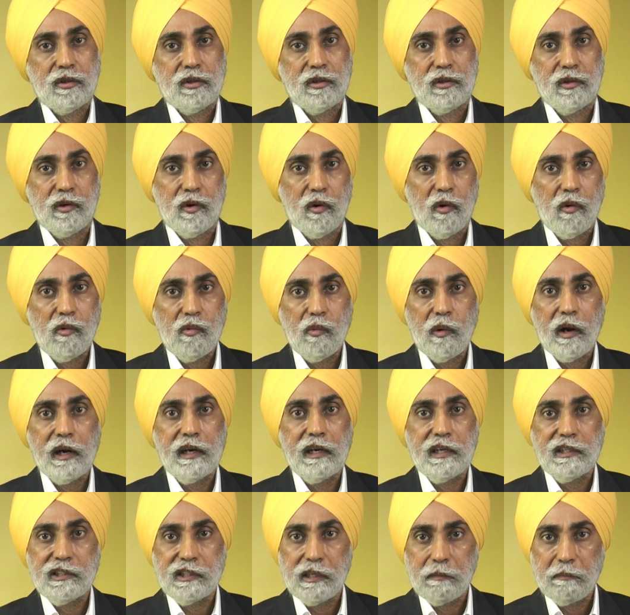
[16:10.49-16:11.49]
No
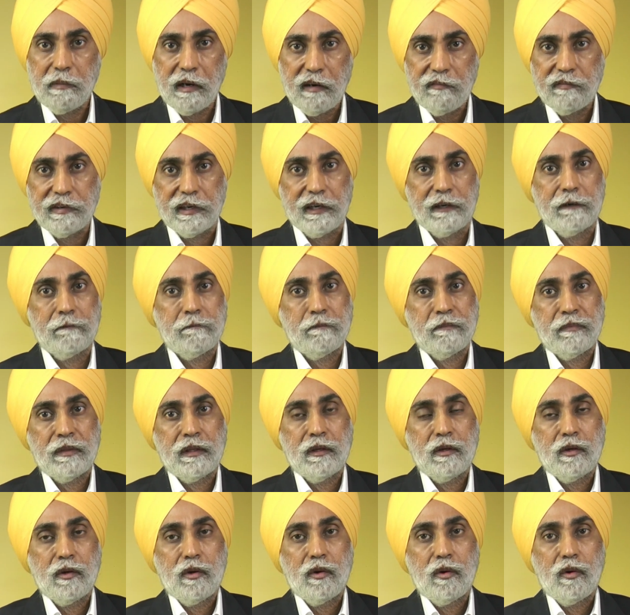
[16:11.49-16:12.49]
one is above it.
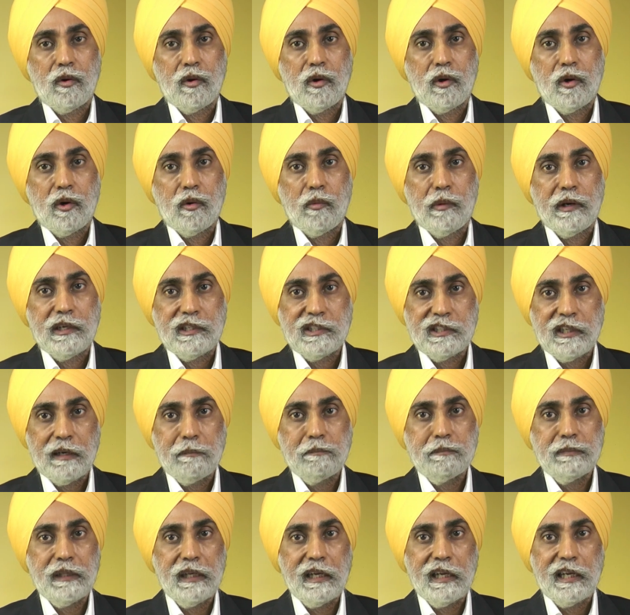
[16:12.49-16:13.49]
When
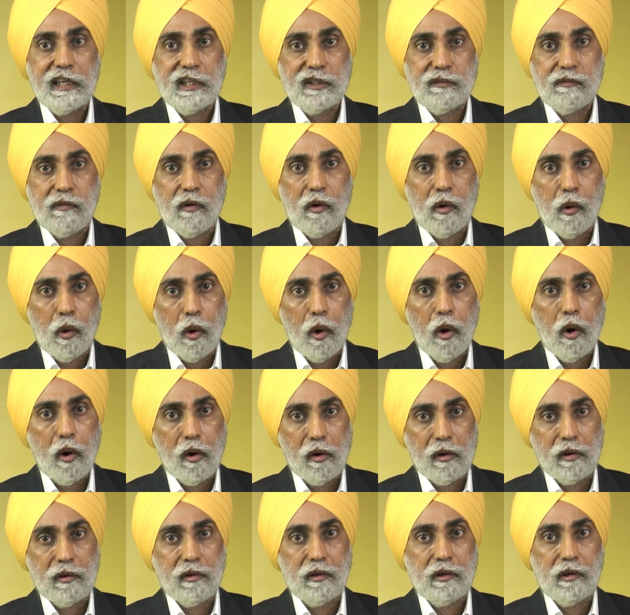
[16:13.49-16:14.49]
something is for
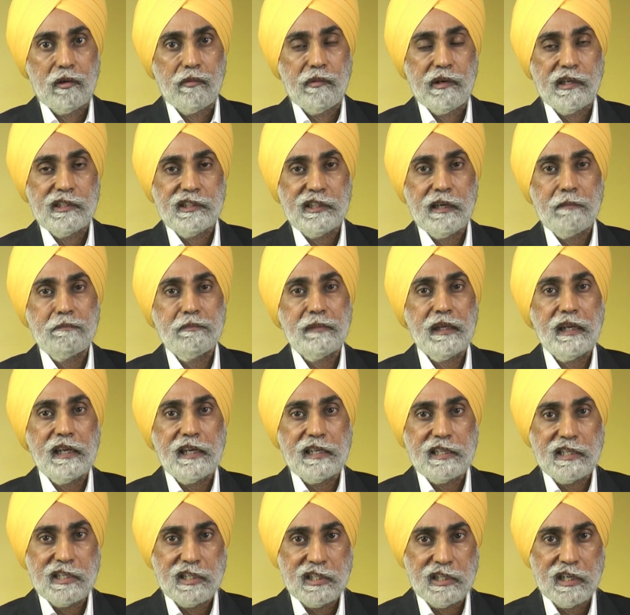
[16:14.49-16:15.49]
all, when something
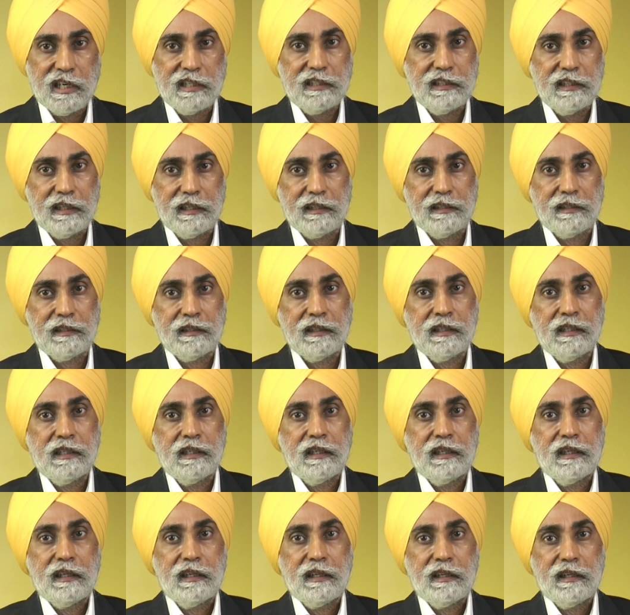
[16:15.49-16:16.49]
is certain,
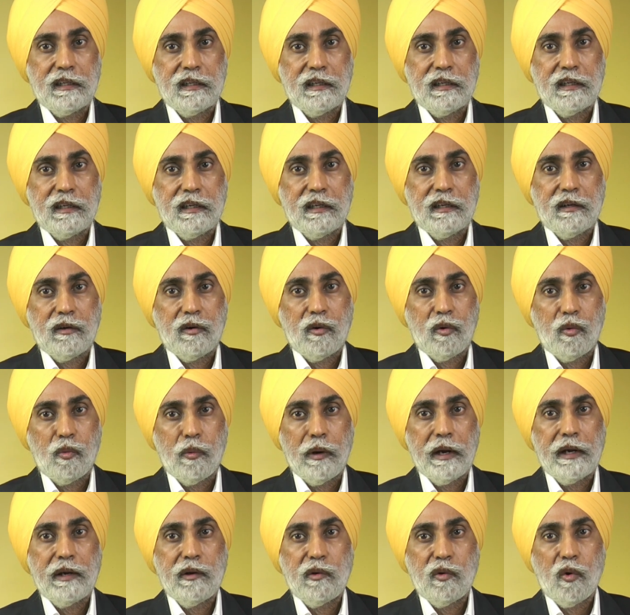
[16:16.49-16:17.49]

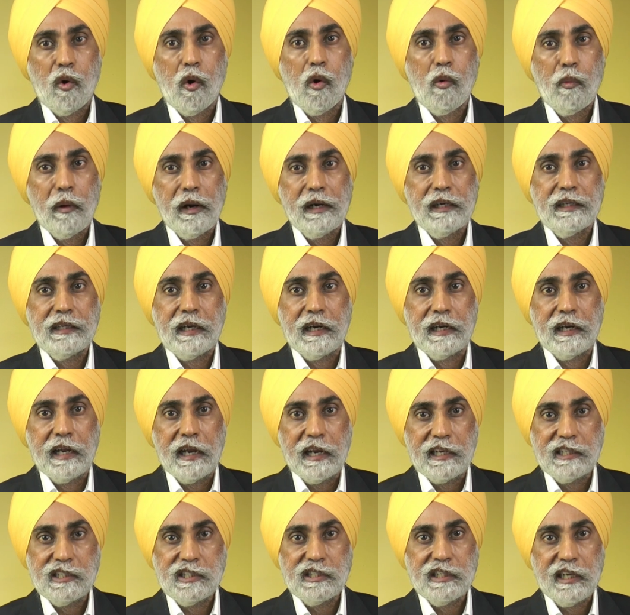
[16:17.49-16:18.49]
when no one can
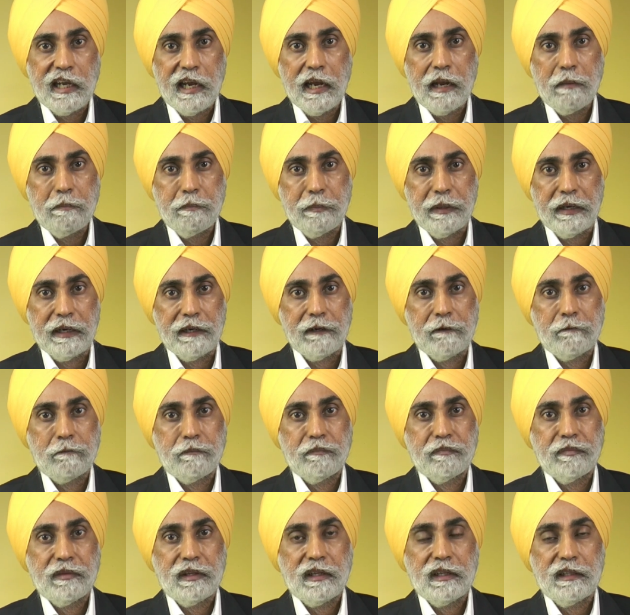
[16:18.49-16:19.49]
escape it,
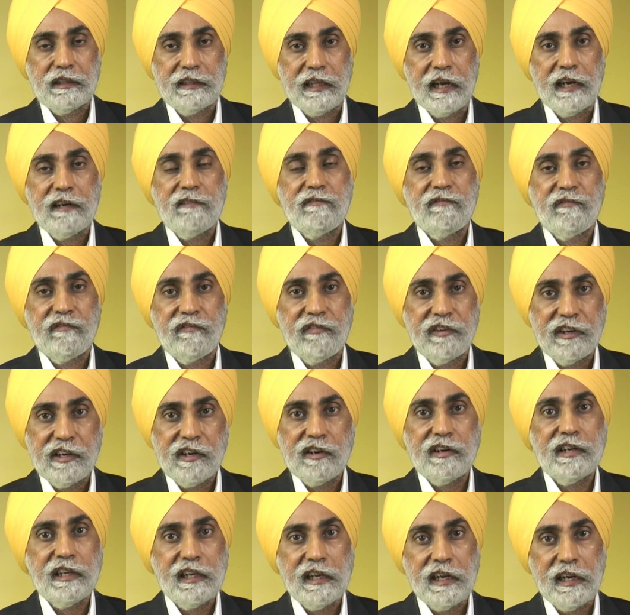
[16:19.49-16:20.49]
then
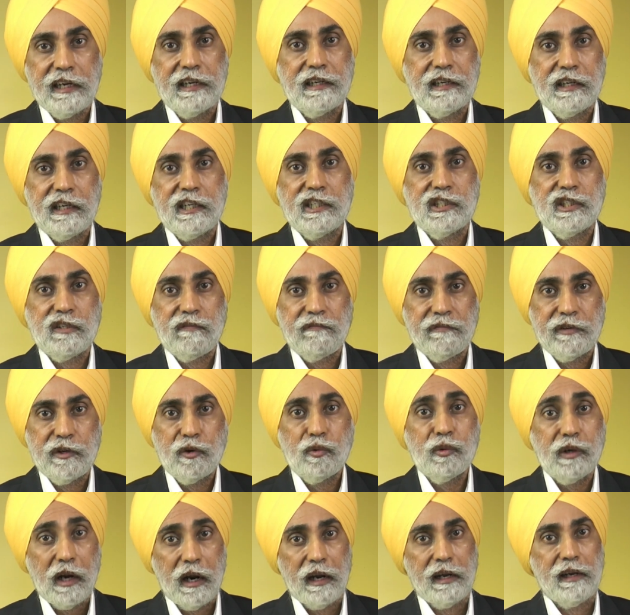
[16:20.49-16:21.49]
fearing it is
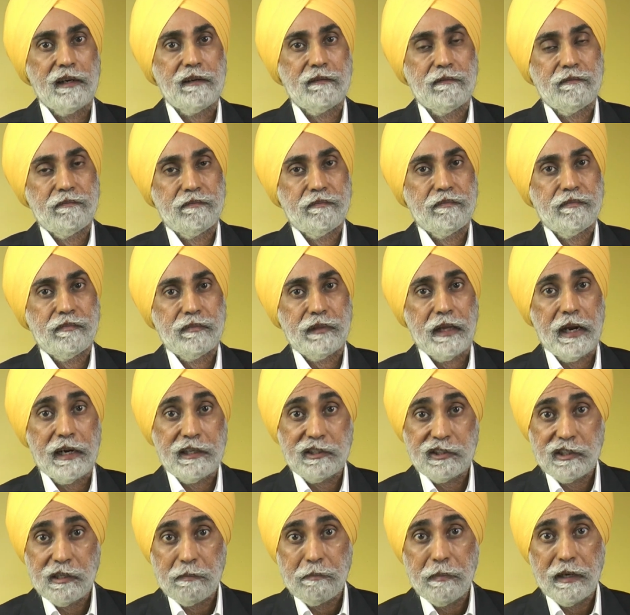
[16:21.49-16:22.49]
futile.
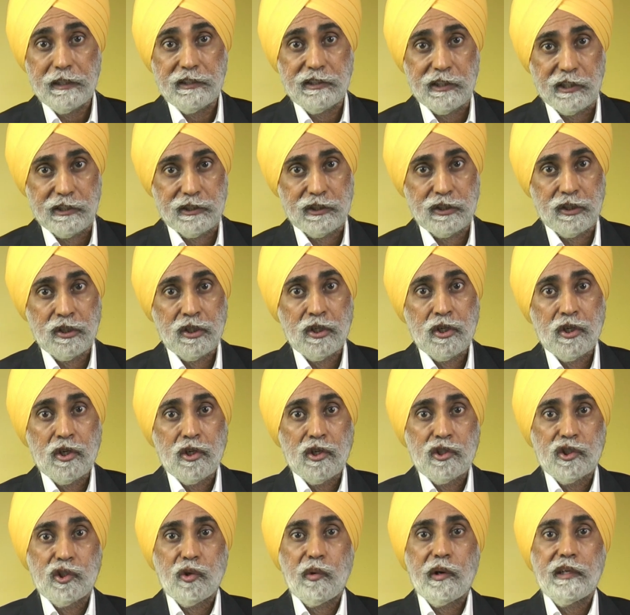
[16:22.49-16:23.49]
That's the message.
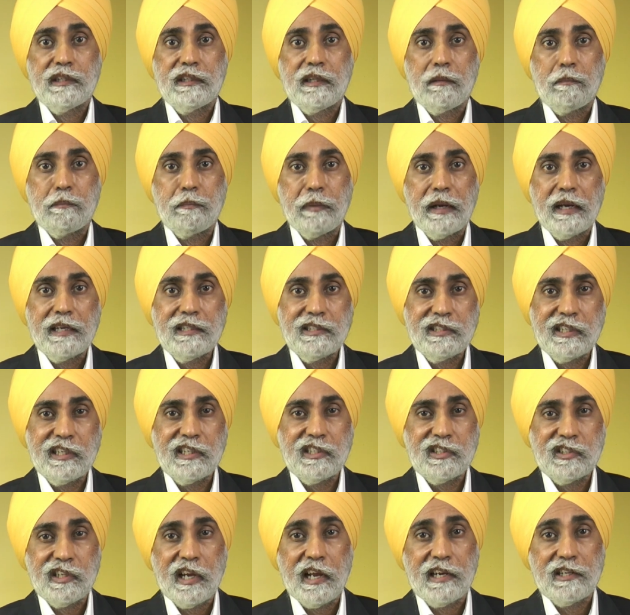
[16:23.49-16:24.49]
So in the basic
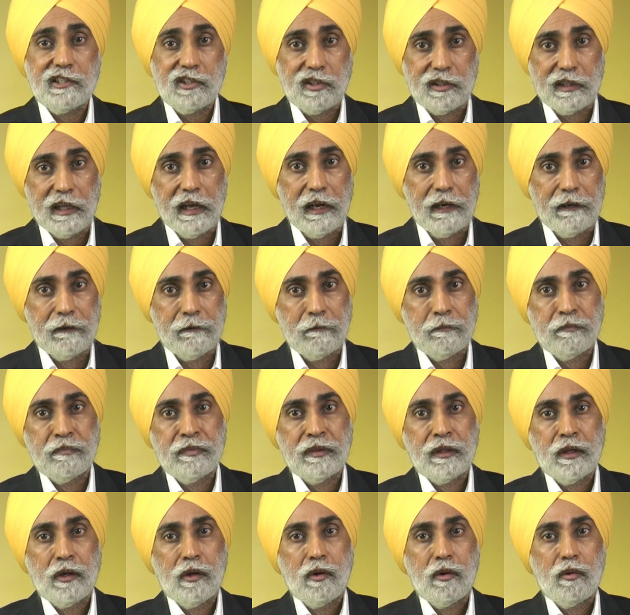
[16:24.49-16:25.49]
sense then,
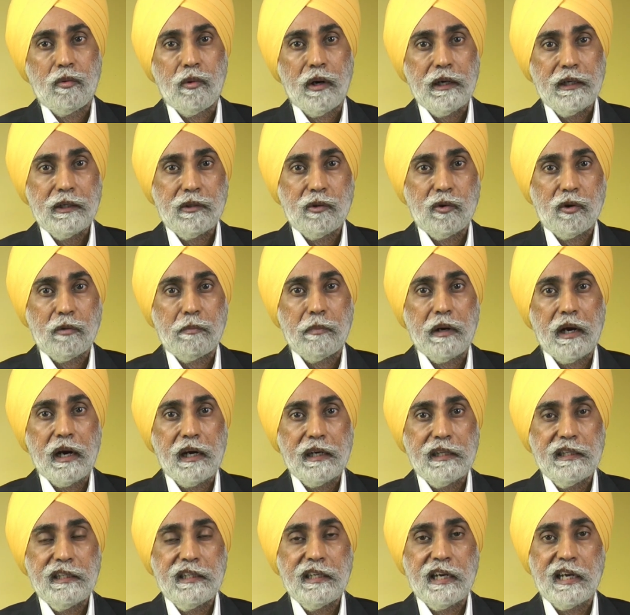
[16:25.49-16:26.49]
what
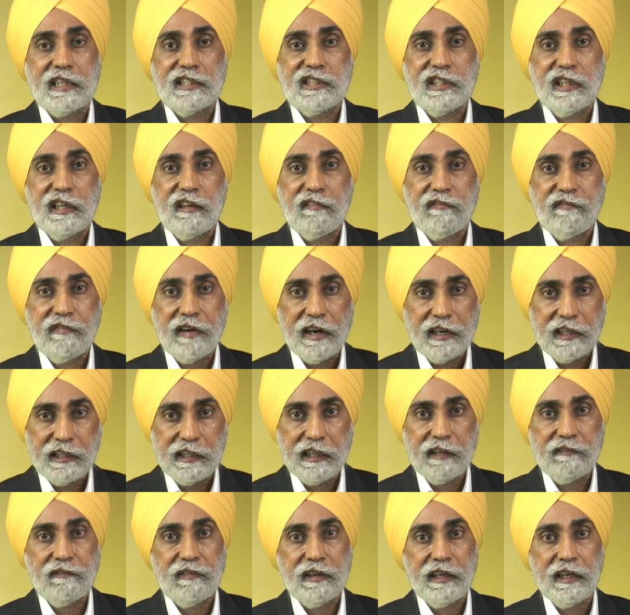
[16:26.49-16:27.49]
Gurbani has
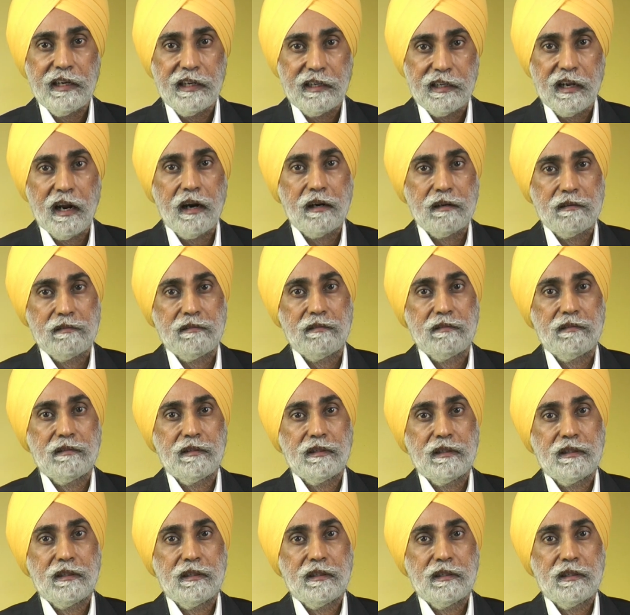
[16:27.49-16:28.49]
effectively done
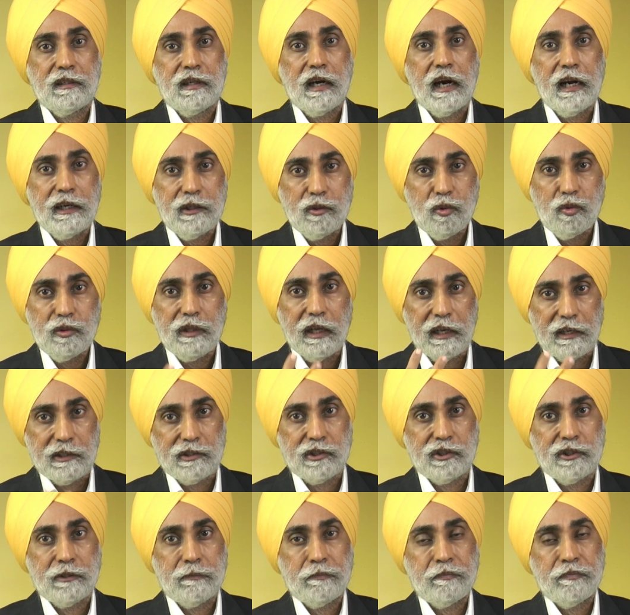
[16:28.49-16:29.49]
are two
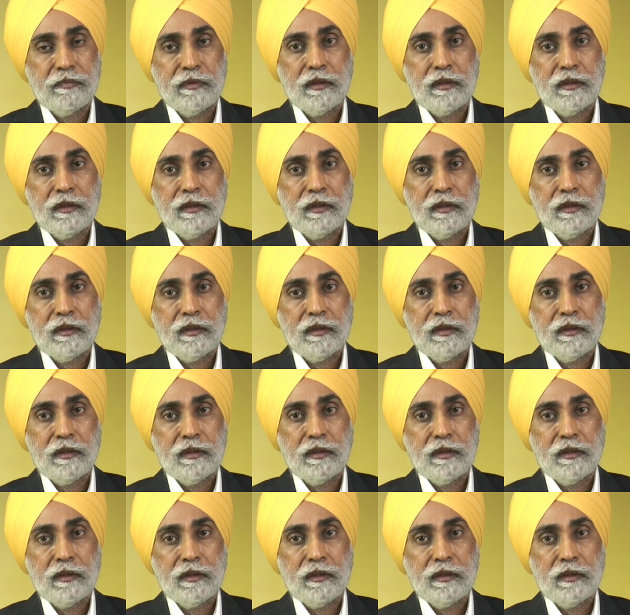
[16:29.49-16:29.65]
things.